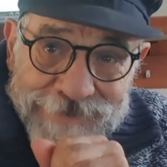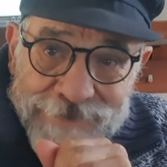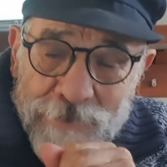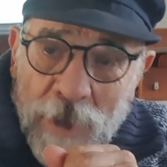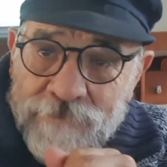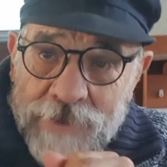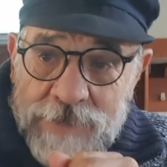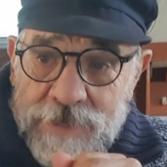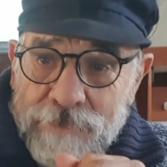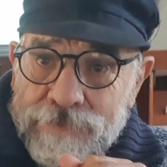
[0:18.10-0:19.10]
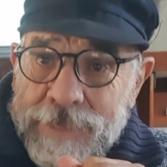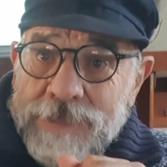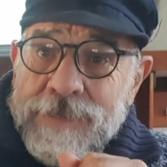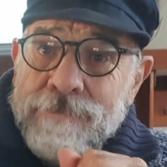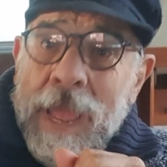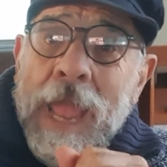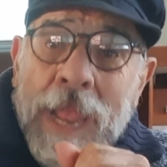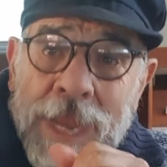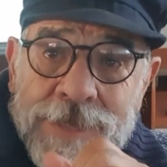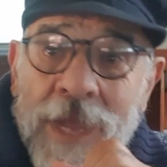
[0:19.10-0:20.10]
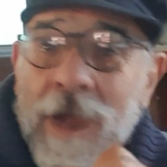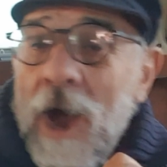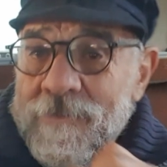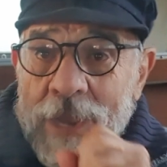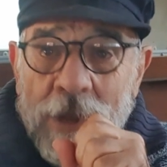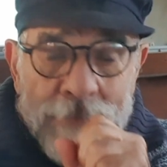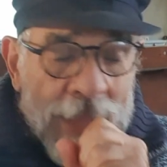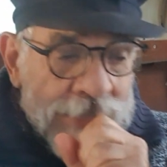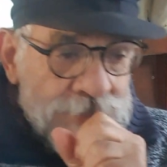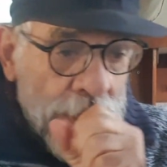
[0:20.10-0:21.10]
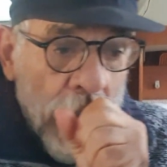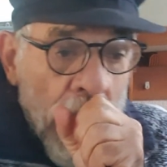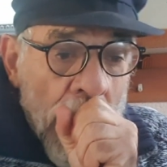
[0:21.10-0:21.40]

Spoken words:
The wife reckons I'm bloody mad. I reckon I'm mad as well.